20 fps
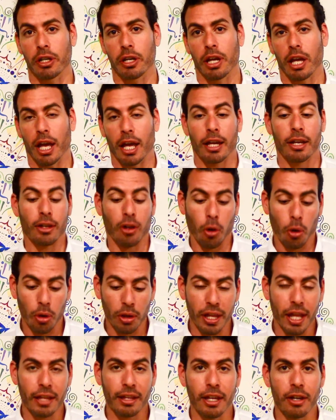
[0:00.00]
and all
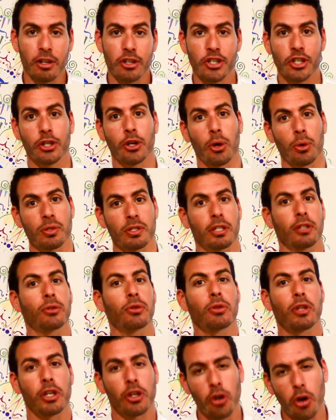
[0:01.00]
that energy goes into the
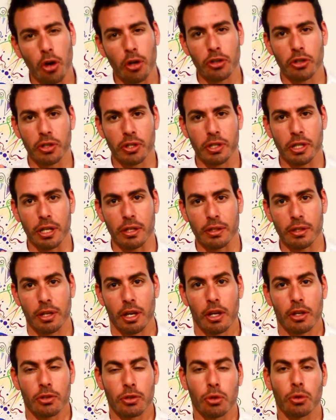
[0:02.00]
consciousness,
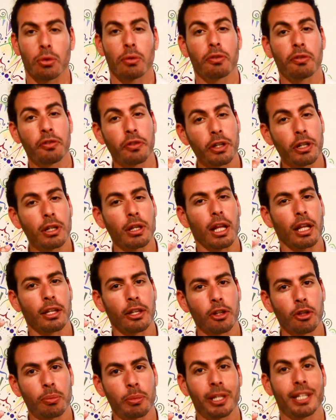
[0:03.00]
so you feel a little
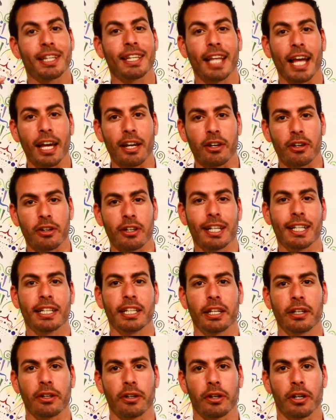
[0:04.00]
bit lighter, cleaner.